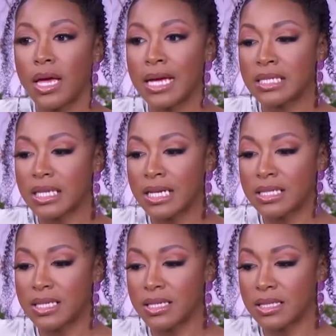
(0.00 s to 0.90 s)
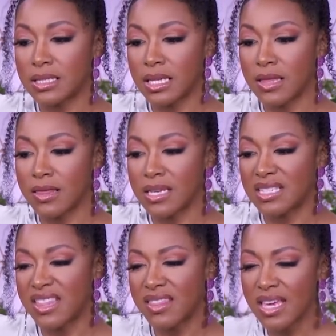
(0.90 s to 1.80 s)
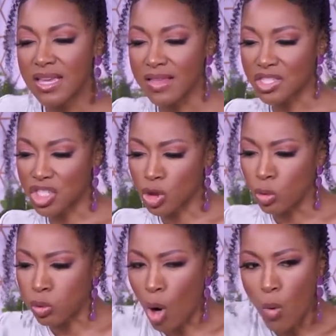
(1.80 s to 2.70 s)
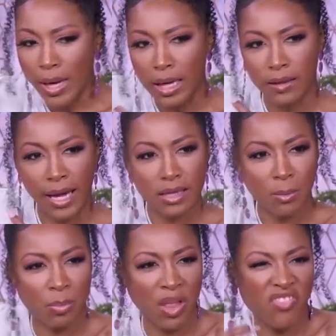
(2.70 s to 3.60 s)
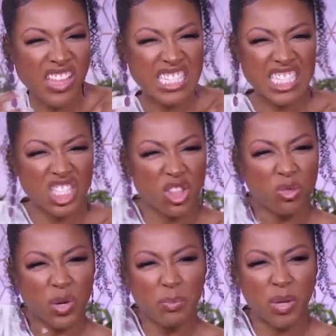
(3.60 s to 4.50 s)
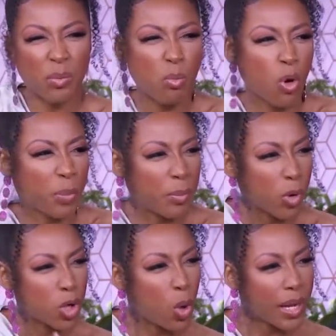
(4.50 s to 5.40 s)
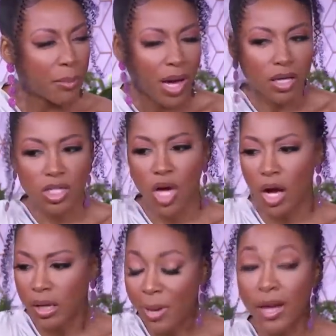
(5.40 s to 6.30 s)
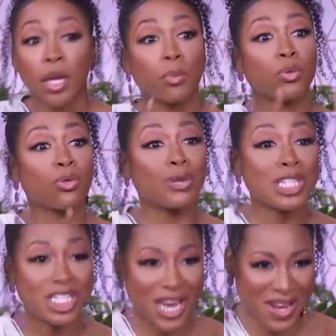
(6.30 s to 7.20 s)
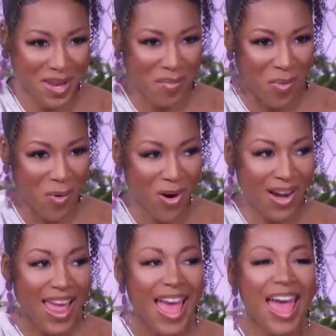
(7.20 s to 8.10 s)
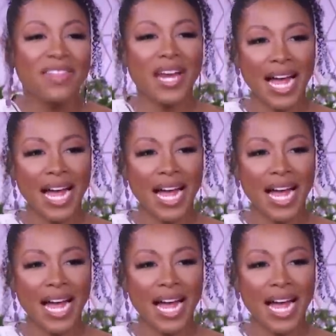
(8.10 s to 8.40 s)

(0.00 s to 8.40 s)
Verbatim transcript: it's it's this this thing that's just growing. Like, yeah. like season three, people more people are knowing about and are talking about and appreciating it more. Yeah. That